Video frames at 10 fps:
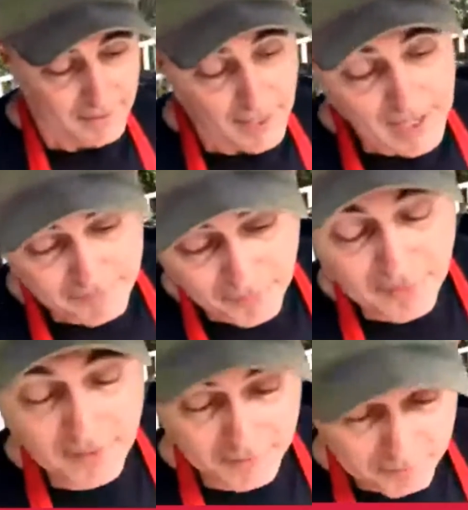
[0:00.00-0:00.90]
I've
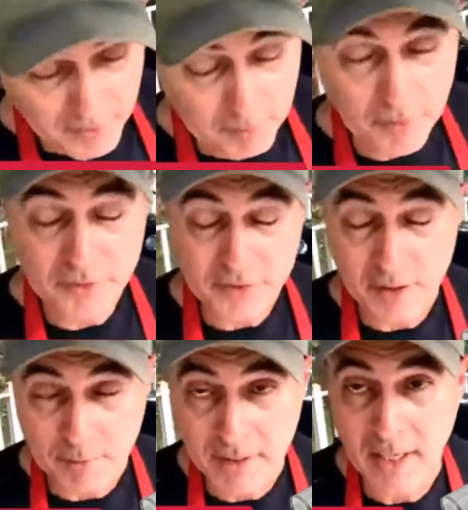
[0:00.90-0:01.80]
heard of people
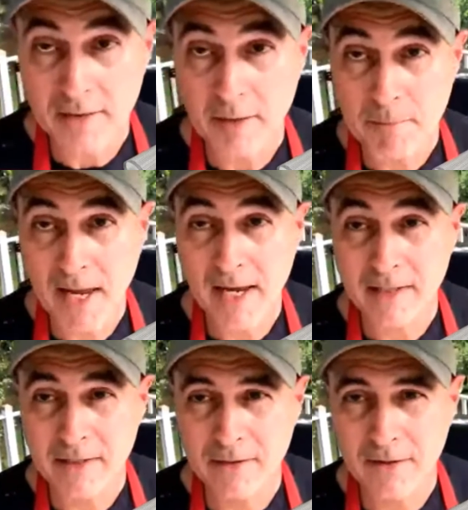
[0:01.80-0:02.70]
sleeping out in the
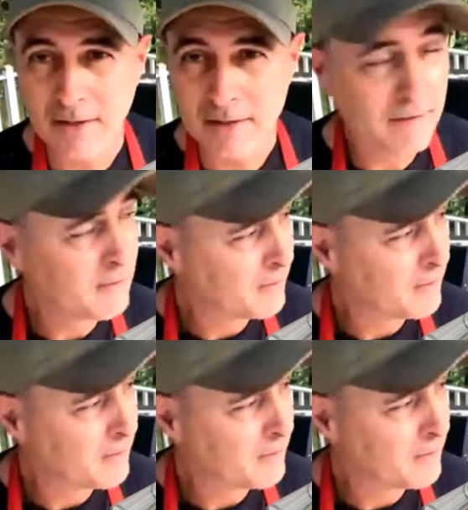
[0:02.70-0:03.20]
backyard